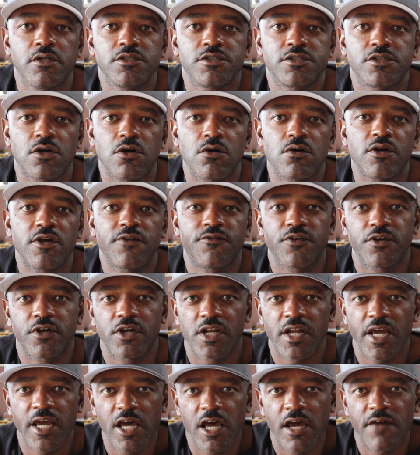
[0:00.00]
So if you're
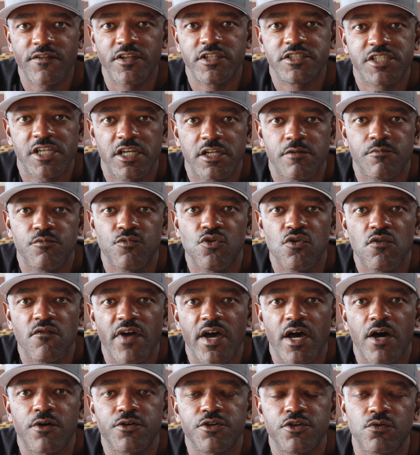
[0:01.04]
going to have the tenant move
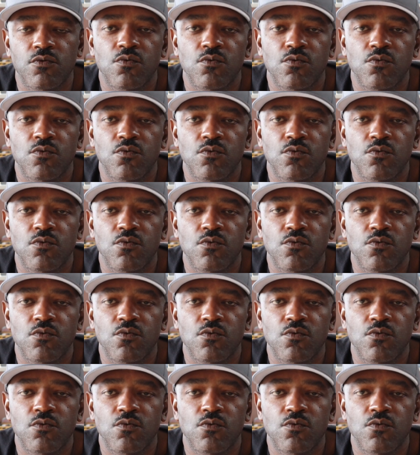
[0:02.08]
out,